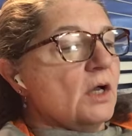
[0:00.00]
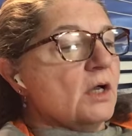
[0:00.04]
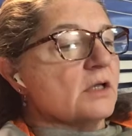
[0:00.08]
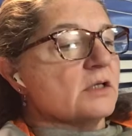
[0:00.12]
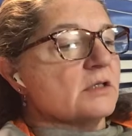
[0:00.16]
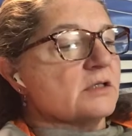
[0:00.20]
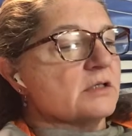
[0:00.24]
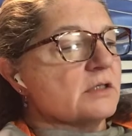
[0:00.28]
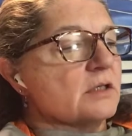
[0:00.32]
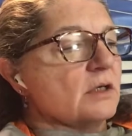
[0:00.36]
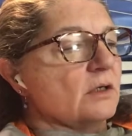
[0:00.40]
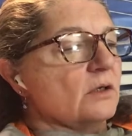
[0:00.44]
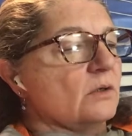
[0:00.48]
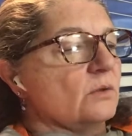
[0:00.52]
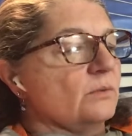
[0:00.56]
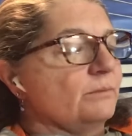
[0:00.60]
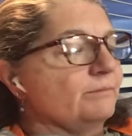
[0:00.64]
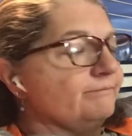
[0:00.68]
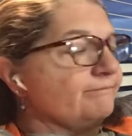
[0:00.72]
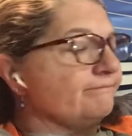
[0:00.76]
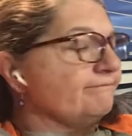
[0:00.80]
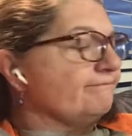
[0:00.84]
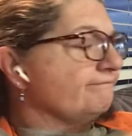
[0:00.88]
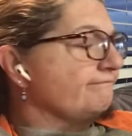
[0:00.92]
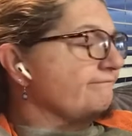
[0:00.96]
So
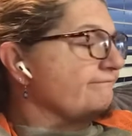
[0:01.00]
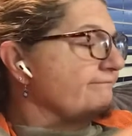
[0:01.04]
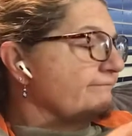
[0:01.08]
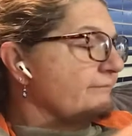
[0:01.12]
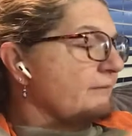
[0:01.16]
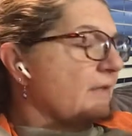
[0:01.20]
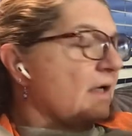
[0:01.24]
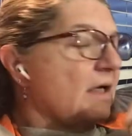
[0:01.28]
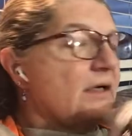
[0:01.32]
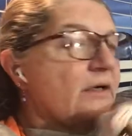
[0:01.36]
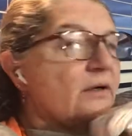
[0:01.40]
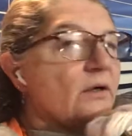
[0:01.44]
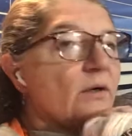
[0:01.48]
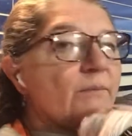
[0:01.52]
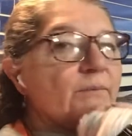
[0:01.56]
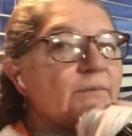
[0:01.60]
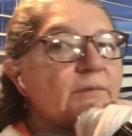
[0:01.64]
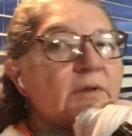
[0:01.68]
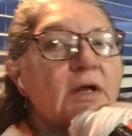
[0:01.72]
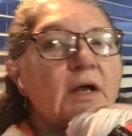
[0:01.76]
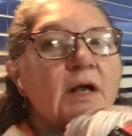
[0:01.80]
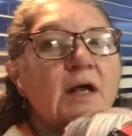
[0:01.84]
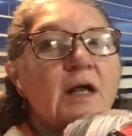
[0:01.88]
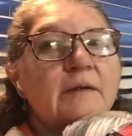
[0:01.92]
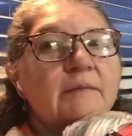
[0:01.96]
I don't know,
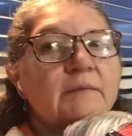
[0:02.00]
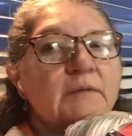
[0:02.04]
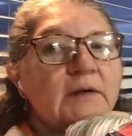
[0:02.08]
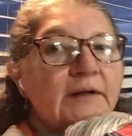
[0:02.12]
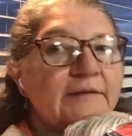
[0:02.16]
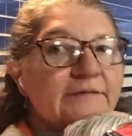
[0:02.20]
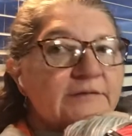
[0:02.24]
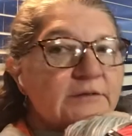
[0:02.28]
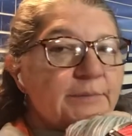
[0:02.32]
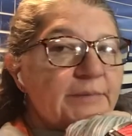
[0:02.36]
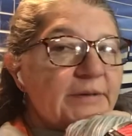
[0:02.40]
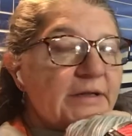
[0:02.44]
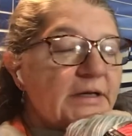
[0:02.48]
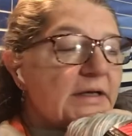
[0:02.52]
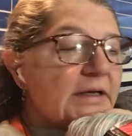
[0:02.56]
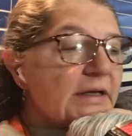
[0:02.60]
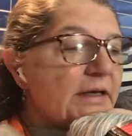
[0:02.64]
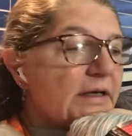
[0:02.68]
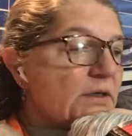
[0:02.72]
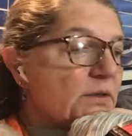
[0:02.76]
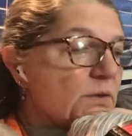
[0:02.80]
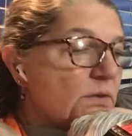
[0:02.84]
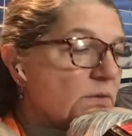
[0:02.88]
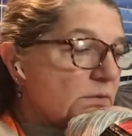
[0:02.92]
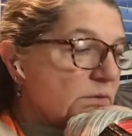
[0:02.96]
I'm gonna have to pick
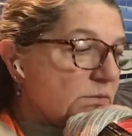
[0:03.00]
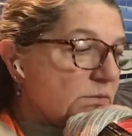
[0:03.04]
out